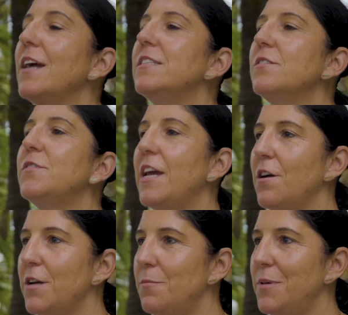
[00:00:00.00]
idea of
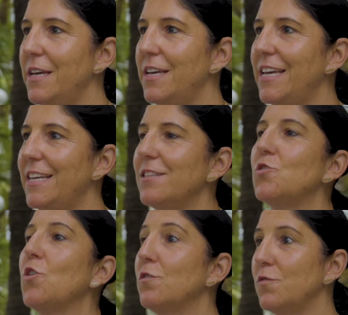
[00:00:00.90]
Carrie being in the
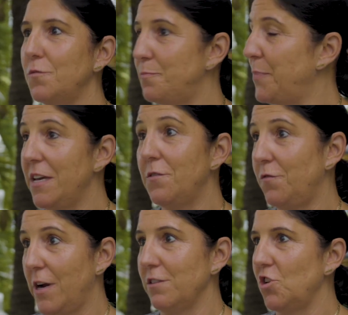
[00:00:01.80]
start of a big
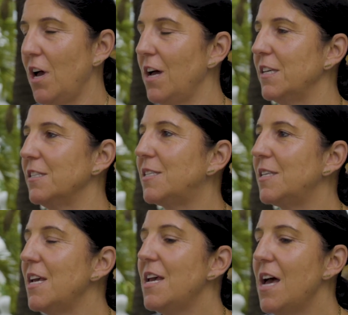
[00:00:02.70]

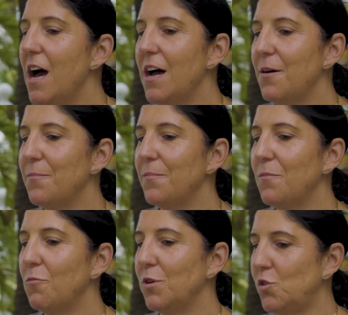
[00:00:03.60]
franchise
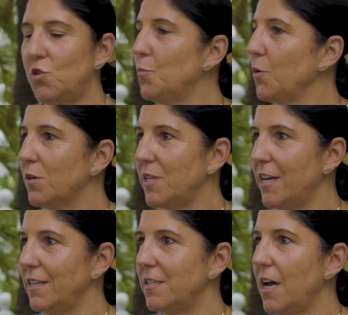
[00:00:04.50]
was super
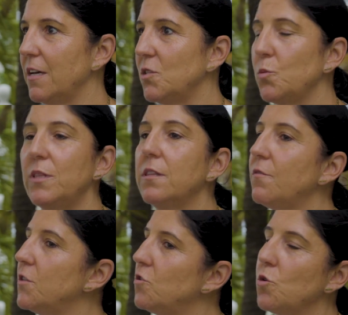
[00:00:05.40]
exciting to us. We
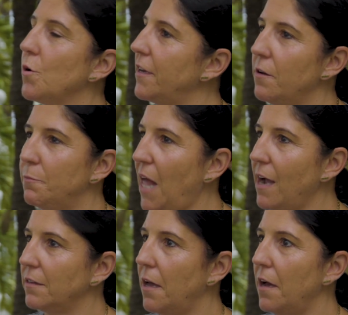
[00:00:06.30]
love the story of
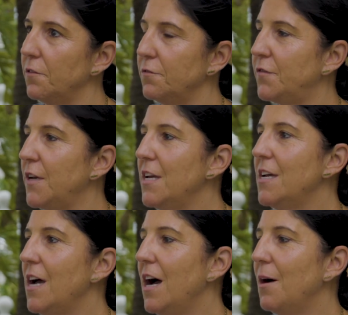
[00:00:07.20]
Black love.
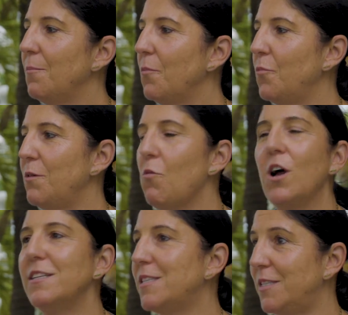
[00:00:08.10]
We
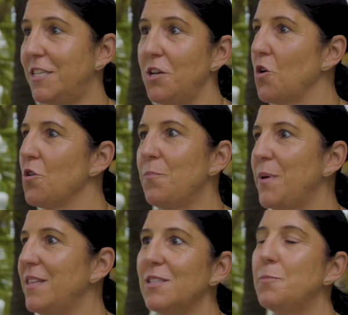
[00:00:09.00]
wanted to see her
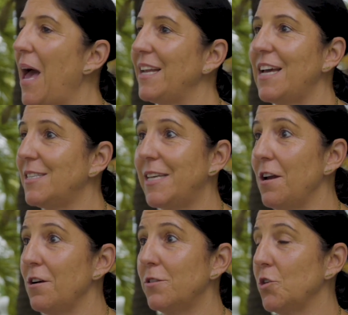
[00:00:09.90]
be this badass
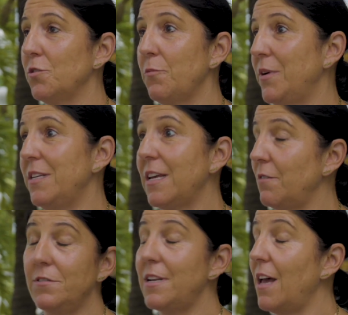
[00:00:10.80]
character that we
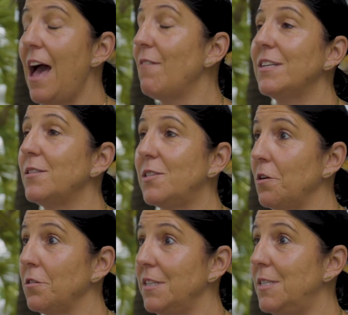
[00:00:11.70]
haven't
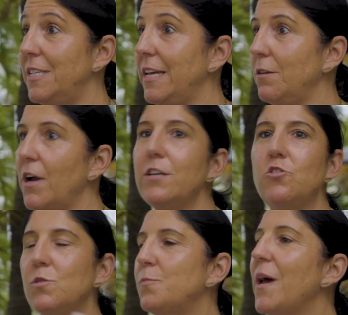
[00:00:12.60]
necessarily seen, right?
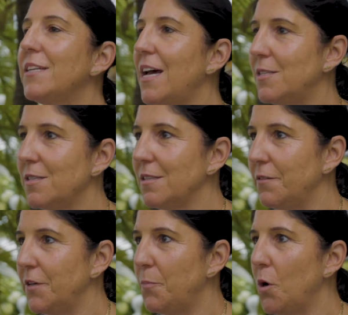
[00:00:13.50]
She was badass as
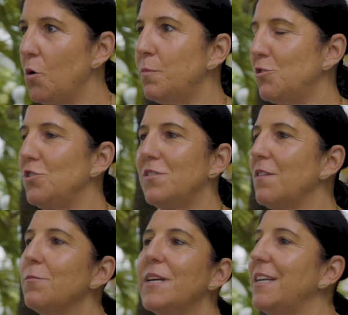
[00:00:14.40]
Olivia Pope, but she's
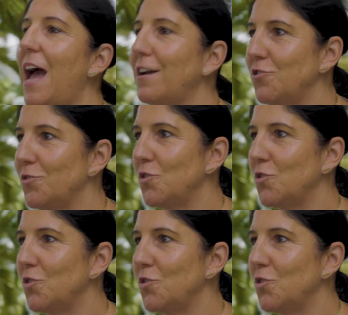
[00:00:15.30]
never been an action